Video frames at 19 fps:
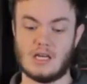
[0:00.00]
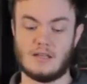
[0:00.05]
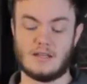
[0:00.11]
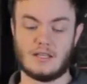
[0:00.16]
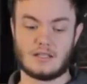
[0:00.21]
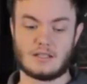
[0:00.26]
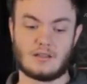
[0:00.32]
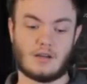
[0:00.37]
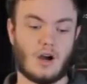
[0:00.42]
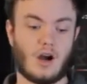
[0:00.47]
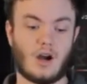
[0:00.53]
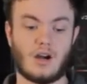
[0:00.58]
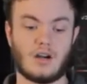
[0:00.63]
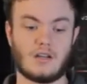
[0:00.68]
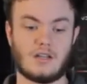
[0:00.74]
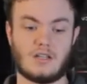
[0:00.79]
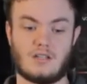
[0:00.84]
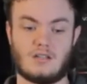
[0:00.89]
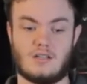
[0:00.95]
this
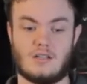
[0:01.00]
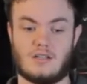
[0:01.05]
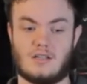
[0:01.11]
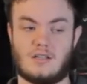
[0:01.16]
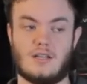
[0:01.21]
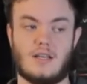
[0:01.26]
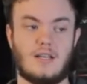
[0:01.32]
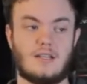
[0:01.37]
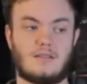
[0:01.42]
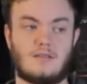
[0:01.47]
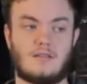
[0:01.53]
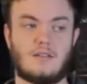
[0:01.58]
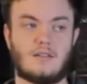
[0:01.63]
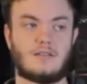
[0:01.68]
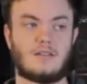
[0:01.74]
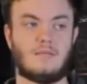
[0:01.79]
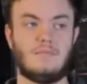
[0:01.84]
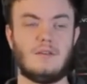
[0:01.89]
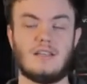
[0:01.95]
card is
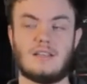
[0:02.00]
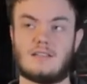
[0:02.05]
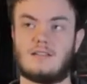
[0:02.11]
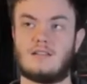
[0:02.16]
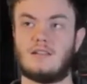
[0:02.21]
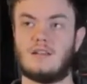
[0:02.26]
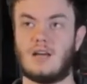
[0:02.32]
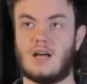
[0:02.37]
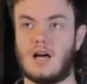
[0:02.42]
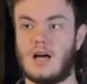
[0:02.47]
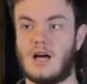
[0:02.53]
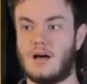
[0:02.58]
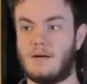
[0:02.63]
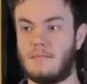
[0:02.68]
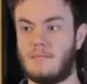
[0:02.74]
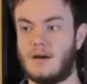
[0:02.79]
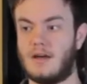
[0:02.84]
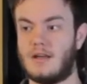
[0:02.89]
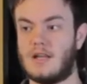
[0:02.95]
just a beast.
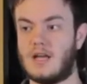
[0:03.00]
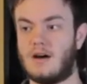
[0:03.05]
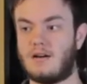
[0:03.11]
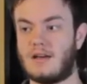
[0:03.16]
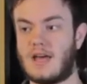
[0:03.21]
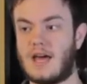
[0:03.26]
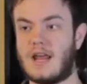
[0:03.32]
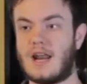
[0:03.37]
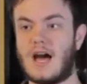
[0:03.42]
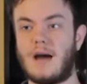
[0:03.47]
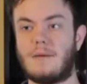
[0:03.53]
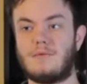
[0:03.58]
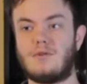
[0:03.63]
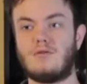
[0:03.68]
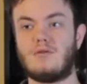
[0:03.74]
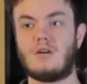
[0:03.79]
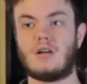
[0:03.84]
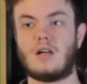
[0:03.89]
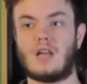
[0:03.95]
Now again, I'm
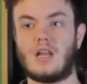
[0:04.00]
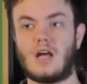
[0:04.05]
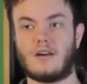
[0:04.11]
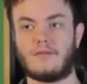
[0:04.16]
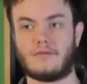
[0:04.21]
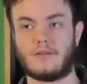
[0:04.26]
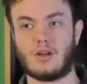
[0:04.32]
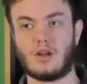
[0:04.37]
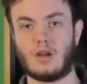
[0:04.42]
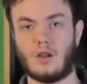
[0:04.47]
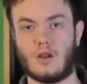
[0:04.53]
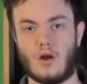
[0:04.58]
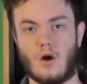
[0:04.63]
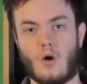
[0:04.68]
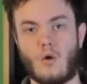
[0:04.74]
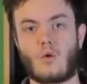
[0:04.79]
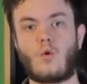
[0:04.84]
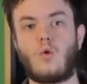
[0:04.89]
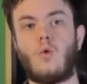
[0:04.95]
doing a lot of
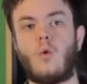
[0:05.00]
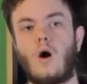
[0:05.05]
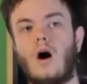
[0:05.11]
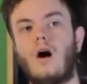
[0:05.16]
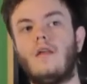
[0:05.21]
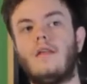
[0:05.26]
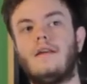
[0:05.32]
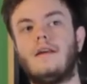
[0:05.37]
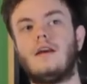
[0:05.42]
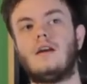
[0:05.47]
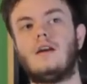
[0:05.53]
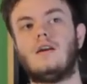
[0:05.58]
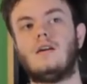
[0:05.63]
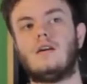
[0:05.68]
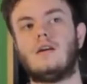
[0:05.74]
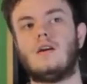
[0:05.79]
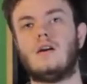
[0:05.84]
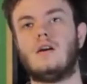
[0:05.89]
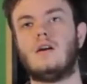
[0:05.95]
low
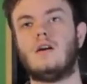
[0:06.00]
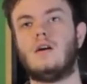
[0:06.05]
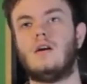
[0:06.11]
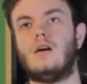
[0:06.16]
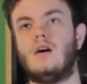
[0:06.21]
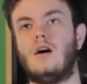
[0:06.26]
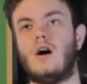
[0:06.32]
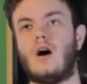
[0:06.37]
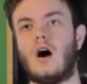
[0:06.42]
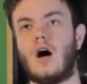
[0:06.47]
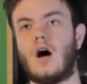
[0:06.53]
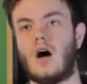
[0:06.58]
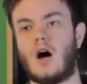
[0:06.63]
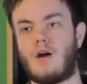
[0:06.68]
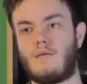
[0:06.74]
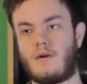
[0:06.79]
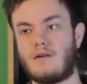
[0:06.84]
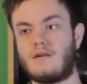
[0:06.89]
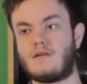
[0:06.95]
quality
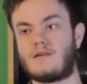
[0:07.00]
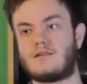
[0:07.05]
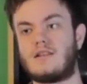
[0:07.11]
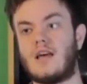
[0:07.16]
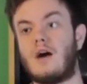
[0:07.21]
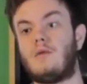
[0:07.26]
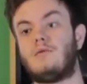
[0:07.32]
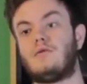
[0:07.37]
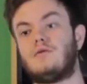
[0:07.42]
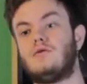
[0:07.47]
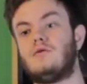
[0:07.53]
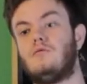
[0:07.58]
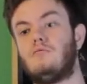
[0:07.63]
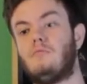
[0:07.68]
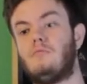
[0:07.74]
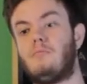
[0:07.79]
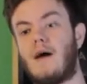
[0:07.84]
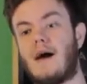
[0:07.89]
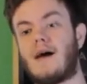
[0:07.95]
renders that do
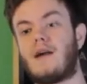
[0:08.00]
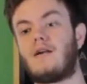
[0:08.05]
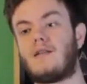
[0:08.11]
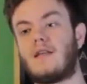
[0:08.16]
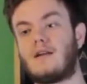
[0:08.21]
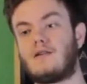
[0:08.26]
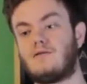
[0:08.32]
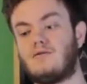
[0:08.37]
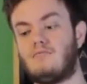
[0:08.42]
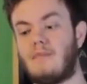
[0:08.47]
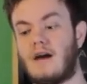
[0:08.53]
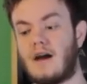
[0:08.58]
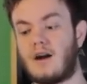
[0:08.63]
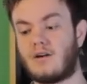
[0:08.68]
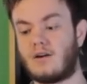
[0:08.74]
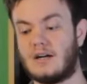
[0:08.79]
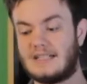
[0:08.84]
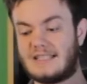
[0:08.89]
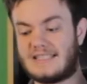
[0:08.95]

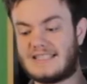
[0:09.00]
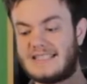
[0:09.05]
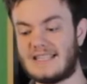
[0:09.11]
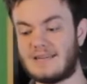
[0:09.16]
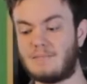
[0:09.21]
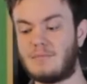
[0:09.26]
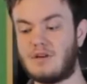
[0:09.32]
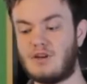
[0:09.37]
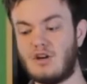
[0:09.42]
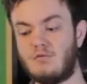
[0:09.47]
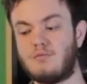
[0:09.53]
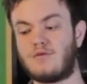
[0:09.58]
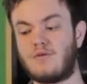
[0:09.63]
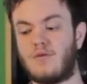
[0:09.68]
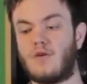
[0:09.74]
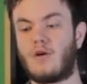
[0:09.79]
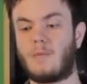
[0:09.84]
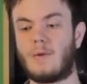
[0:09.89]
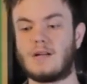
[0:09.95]
better on CPU
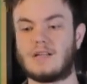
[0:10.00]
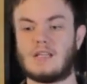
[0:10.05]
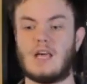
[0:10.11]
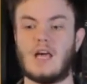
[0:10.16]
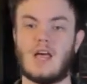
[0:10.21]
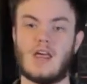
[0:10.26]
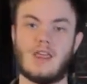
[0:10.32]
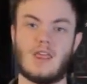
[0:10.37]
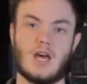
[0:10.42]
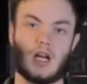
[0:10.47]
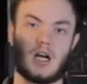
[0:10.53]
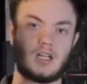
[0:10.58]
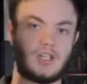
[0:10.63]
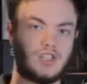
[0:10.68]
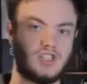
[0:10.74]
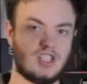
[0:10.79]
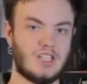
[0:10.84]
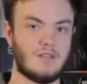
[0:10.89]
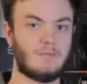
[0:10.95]
performance than on
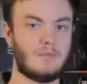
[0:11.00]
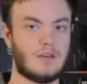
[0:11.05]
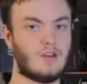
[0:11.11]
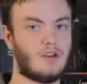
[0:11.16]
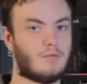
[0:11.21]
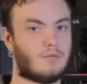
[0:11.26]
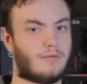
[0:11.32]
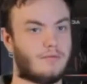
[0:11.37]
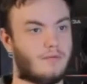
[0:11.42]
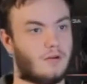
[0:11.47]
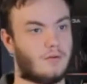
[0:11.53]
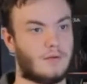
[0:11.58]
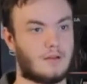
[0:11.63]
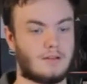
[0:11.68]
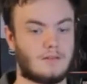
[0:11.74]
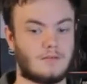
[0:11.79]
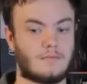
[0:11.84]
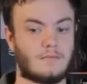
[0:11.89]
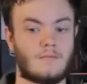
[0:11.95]
GPU
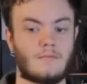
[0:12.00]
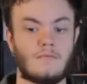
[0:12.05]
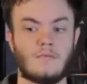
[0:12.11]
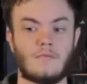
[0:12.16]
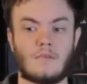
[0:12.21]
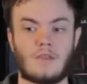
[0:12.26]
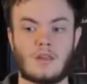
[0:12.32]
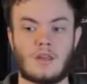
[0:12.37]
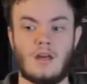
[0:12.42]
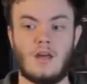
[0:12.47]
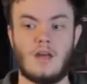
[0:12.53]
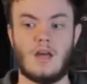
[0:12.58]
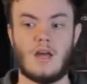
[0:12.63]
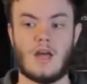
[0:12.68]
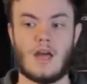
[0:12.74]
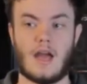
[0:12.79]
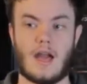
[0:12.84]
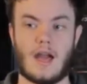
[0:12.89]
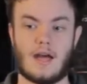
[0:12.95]
performance.
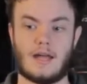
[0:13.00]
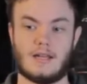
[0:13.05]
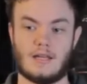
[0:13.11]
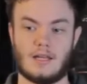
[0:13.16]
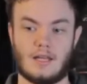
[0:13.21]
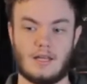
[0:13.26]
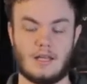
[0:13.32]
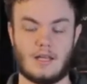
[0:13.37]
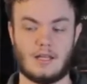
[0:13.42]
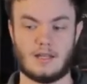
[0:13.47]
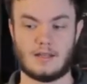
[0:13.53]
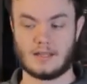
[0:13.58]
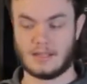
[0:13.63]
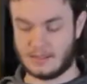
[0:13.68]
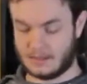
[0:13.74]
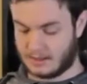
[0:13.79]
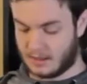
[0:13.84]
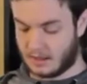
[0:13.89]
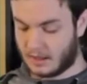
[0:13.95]
And
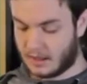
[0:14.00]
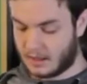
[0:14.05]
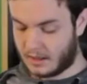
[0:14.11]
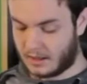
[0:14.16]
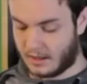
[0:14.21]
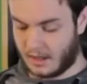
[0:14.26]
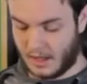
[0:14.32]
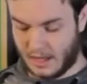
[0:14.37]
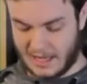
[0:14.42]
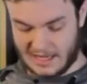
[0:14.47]
this card